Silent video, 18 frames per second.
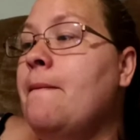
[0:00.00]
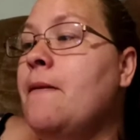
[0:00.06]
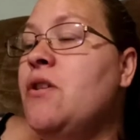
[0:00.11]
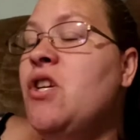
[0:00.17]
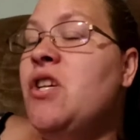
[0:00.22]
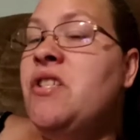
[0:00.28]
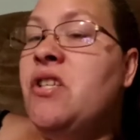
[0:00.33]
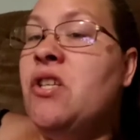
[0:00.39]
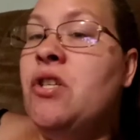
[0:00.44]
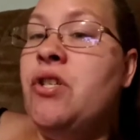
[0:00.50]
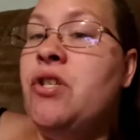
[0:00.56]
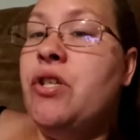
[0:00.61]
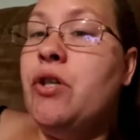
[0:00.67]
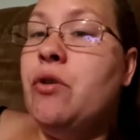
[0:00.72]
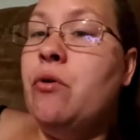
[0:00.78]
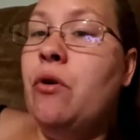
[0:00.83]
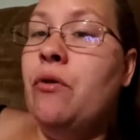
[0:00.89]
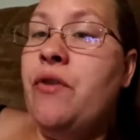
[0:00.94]
Just in
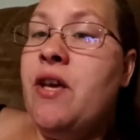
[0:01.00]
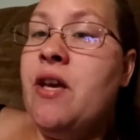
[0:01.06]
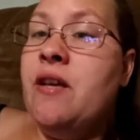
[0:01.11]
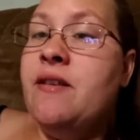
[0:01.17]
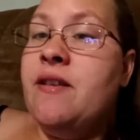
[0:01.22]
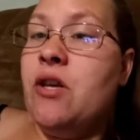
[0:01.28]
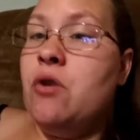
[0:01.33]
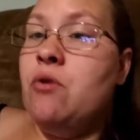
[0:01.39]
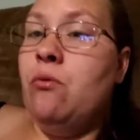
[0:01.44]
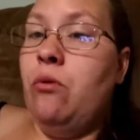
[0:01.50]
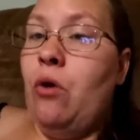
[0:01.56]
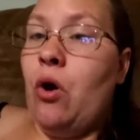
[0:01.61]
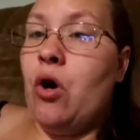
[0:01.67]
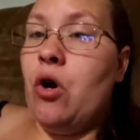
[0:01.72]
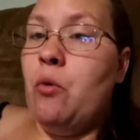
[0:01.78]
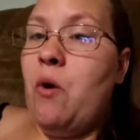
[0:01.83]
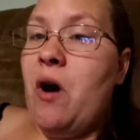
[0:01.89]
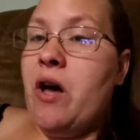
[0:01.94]
general, things that you
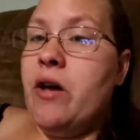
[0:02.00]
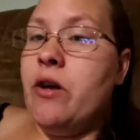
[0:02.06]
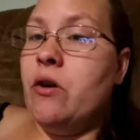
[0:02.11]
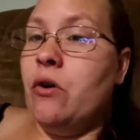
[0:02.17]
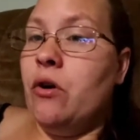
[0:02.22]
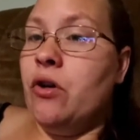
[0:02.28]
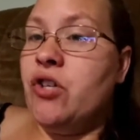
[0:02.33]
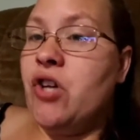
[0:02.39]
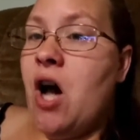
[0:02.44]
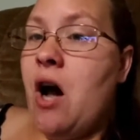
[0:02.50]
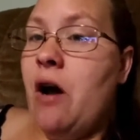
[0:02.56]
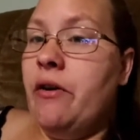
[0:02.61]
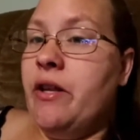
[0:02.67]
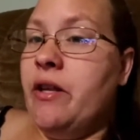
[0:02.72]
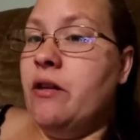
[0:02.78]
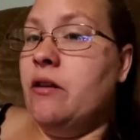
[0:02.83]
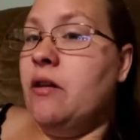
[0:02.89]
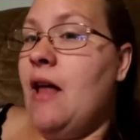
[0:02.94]
learn while you're a child
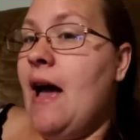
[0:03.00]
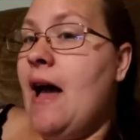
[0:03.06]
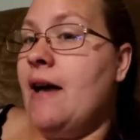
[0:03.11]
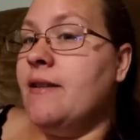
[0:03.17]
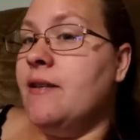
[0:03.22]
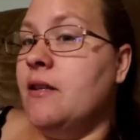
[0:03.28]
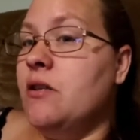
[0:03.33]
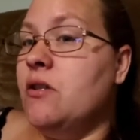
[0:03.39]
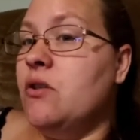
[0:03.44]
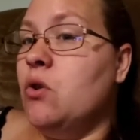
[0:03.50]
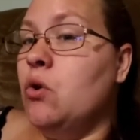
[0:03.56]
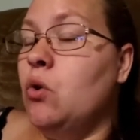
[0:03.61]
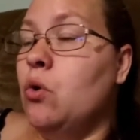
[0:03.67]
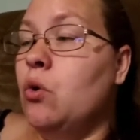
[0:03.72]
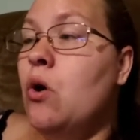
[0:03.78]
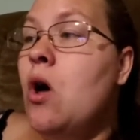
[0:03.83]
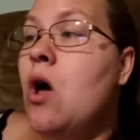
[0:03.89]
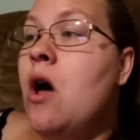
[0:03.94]
in class and
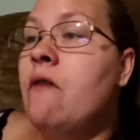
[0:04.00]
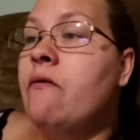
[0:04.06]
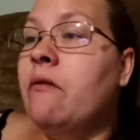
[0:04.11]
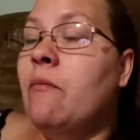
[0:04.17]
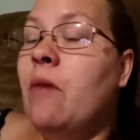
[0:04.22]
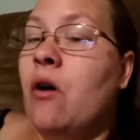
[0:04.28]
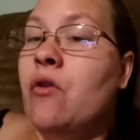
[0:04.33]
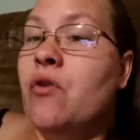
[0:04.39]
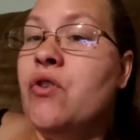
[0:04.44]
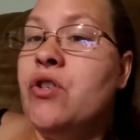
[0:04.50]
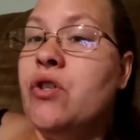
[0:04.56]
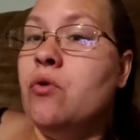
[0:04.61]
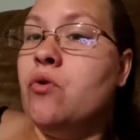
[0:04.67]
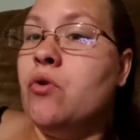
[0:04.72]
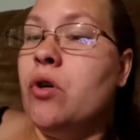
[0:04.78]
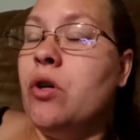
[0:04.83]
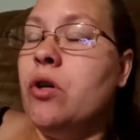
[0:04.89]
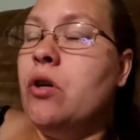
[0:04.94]
school from other
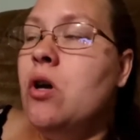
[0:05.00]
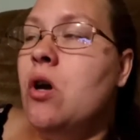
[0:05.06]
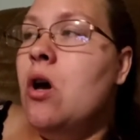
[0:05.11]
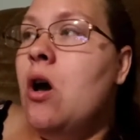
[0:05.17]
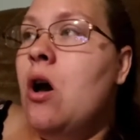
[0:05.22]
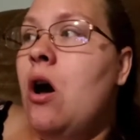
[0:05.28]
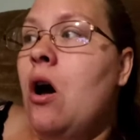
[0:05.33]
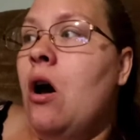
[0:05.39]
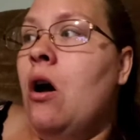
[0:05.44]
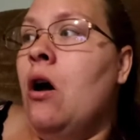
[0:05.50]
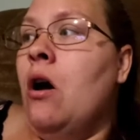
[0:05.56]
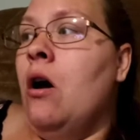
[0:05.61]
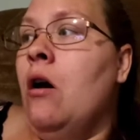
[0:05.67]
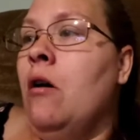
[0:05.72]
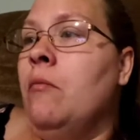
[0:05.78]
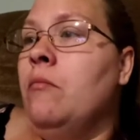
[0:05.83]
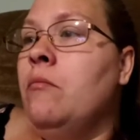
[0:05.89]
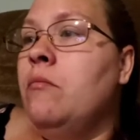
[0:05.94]
children.
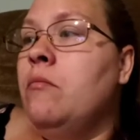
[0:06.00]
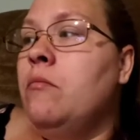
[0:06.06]
My